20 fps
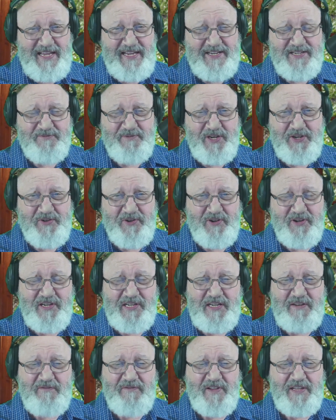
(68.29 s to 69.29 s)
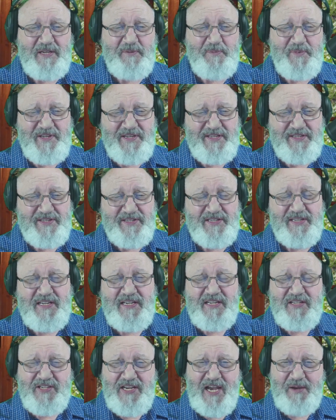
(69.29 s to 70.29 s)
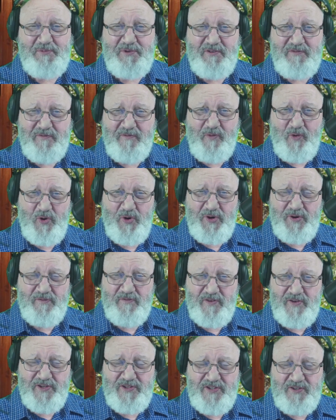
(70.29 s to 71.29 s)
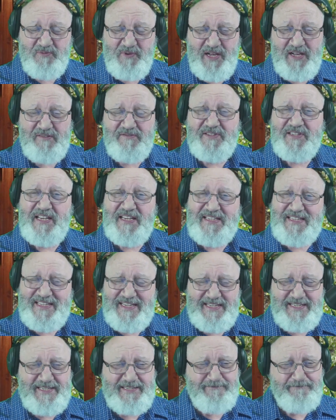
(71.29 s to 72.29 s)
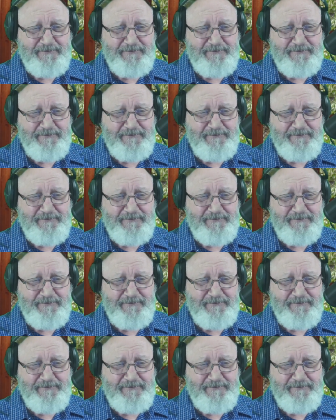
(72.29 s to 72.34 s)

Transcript: as recorded in Philippians chapter 4, verse 12, says this